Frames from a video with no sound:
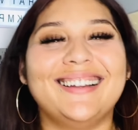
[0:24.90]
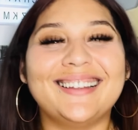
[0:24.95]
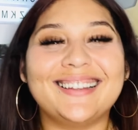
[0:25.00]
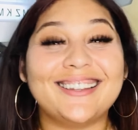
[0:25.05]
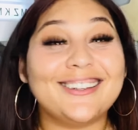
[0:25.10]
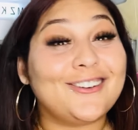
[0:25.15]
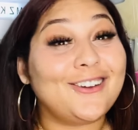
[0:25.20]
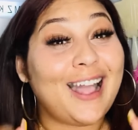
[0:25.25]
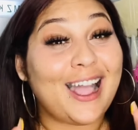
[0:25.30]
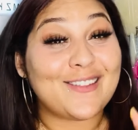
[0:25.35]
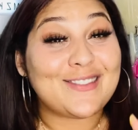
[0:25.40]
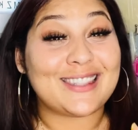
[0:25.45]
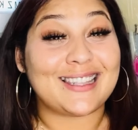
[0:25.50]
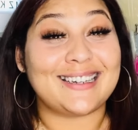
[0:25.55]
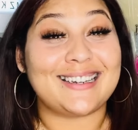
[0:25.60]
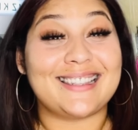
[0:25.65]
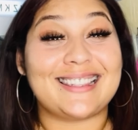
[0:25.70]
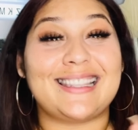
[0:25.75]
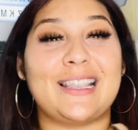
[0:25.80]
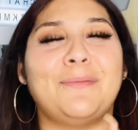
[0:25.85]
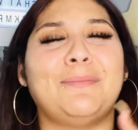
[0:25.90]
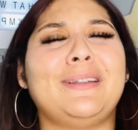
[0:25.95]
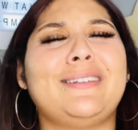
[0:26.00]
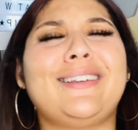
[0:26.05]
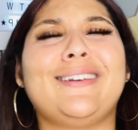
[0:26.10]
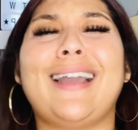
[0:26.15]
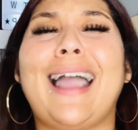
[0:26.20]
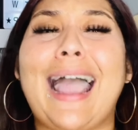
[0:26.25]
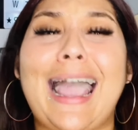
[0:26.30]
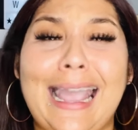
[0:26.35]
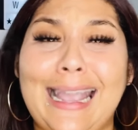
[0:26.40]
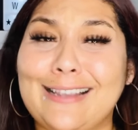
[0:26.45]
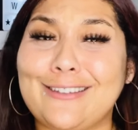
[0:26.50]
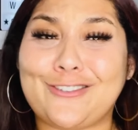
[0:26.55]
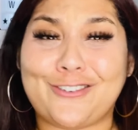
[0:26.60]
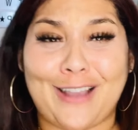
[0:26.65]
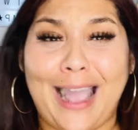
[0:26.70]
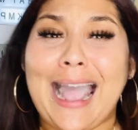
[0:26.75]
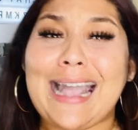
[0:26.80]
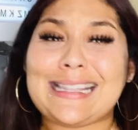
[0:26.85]
You don't have to understand, but try
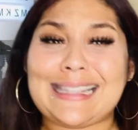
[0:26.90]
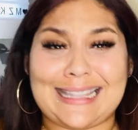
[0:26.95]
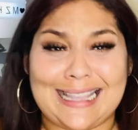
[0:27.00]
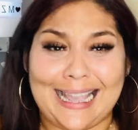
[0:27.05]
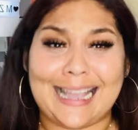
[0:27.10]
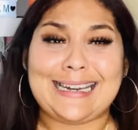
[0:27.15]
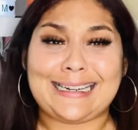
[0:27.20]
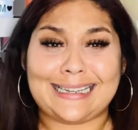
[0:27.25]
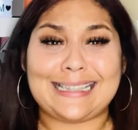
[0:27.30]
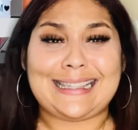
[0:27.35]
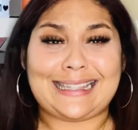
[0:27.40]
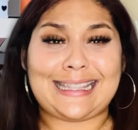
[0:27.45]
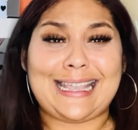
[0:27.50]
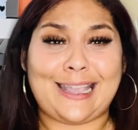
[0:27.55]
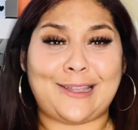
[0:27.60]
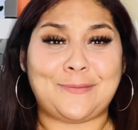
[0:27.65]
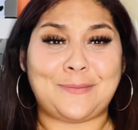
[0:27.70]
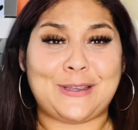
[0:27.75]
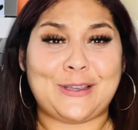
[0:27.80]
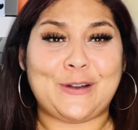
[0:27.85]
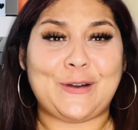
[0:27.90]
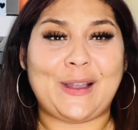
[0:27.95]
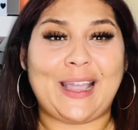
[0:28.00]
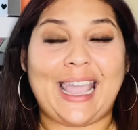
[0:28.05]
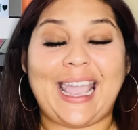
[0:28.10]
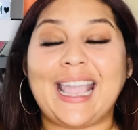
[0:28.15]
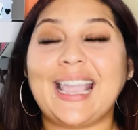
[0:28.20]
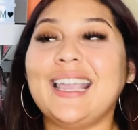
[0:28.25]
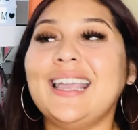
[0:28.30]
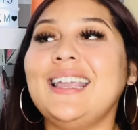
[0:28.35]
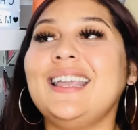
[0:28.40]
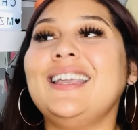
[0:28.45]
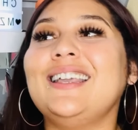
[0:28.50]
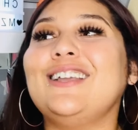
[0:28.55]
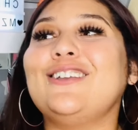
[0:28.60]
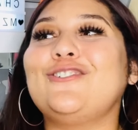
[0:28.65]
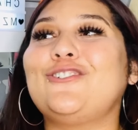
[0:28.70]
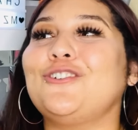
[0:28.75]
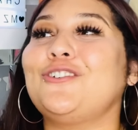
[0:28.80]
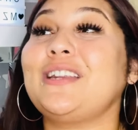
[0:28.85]
to understand me, okay?
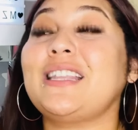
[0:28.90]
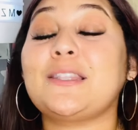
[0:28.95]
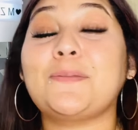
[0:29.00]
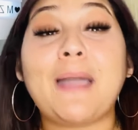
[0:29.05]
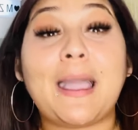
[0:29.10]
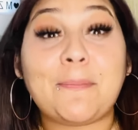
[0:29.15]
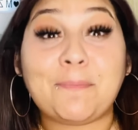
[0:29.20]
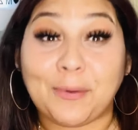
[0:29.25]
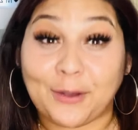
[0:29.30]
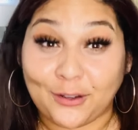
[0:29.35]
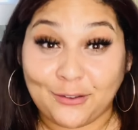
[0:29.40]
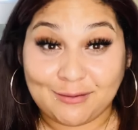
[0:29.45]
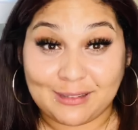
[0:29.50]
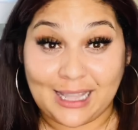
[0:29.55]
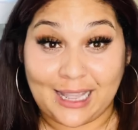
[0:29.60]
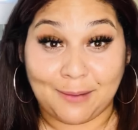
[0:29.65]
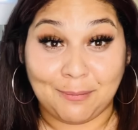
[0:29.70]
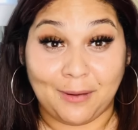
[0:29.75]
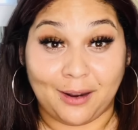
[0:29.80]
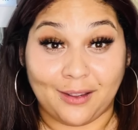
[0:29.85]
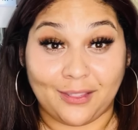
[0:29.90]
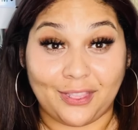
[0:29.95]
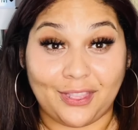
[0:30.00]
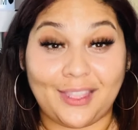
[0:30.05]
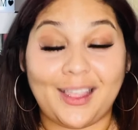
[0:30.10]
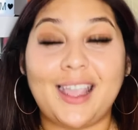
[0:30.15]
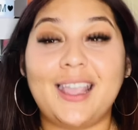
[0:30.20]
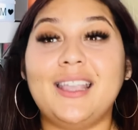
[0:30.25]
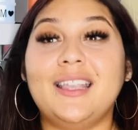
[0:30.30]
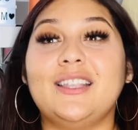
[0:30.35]
June is my birthday month.